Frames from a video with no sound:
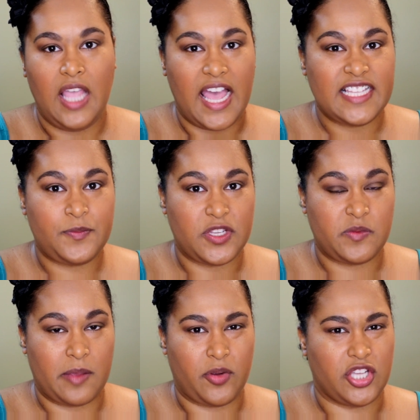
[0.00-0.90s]
I spritz
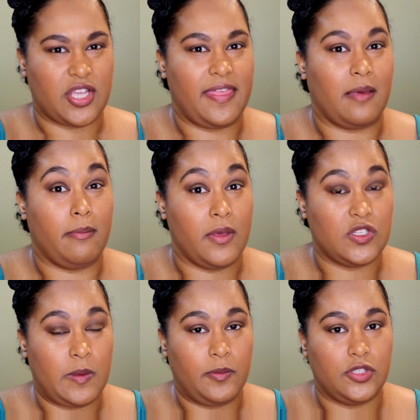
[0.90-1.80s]
my brush. I think
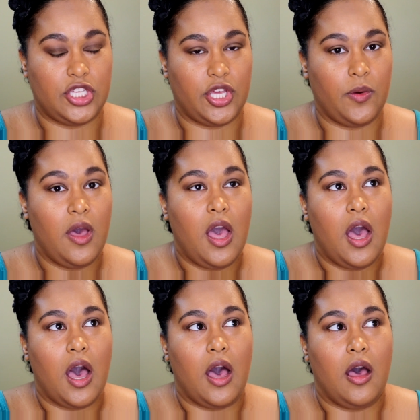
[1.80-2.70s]
most people do.
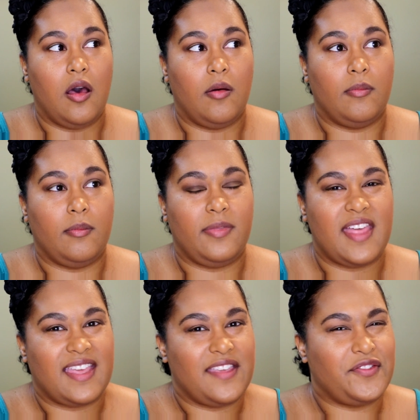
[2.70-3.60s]
Um,
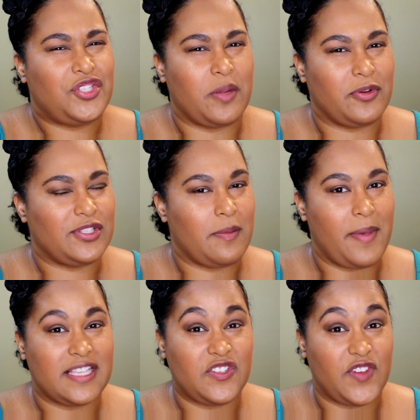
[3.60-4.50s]
that gives shimmers the
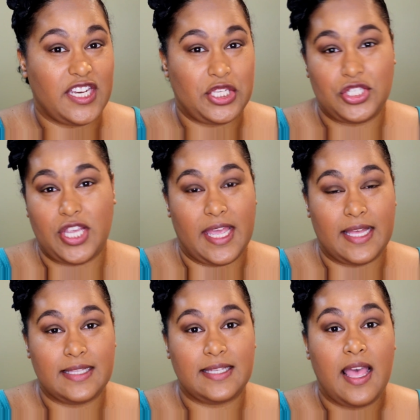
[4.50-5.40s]
best fighting
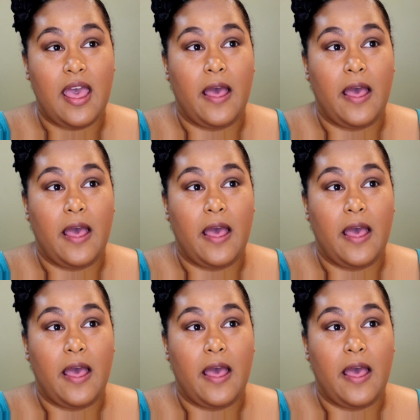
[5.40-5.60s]
chance.